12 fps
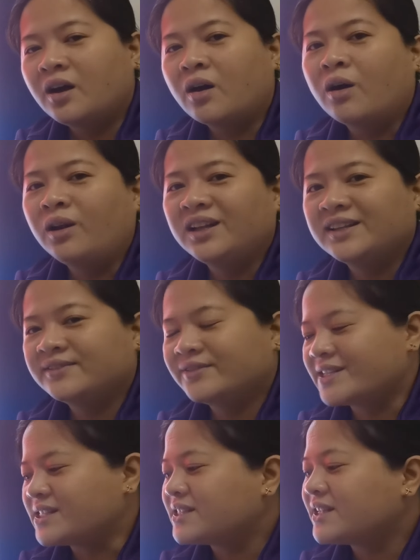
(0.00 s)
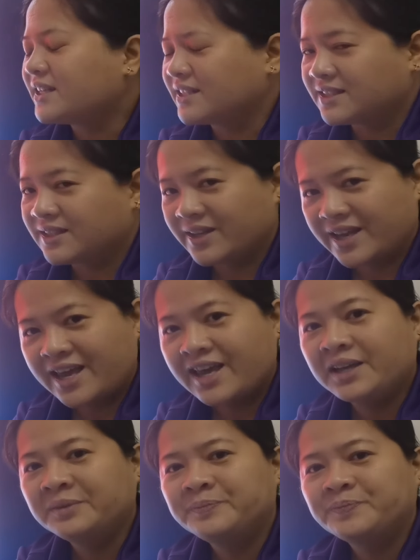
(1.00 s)
all living things.
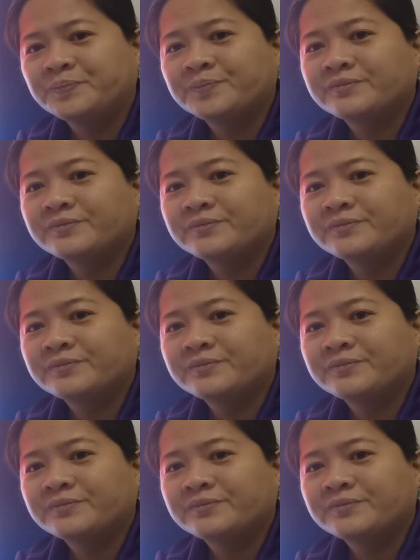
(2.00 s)
Okay,